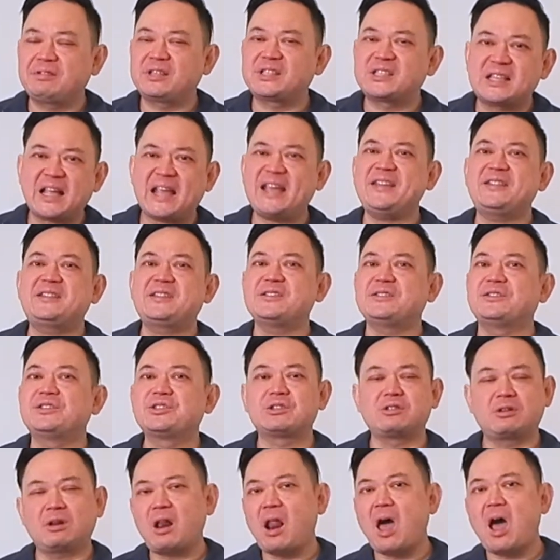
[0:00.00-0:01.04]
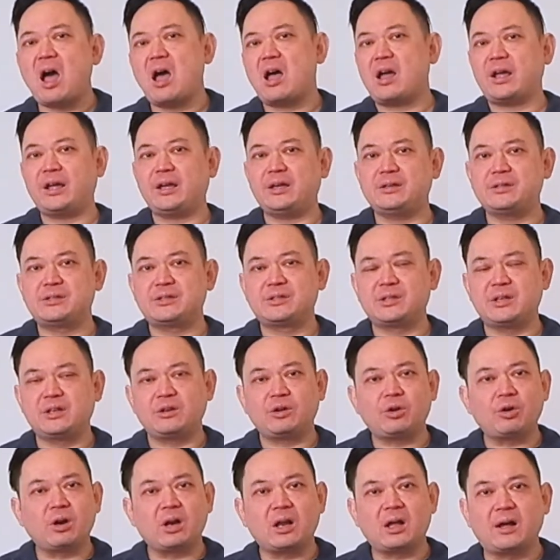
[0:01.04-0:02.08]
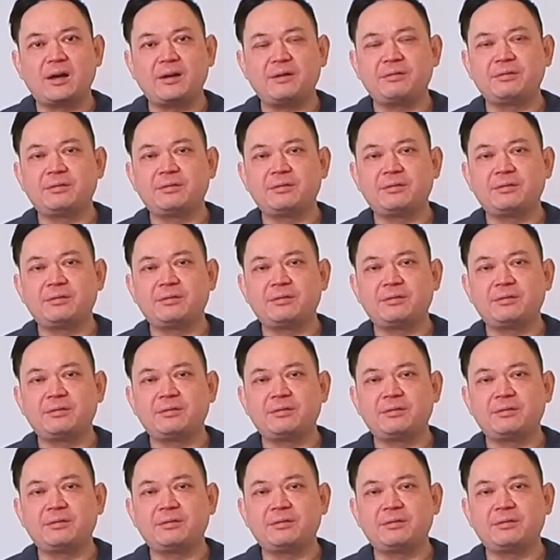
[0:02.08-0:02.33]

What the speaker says: Satan's lies in your life.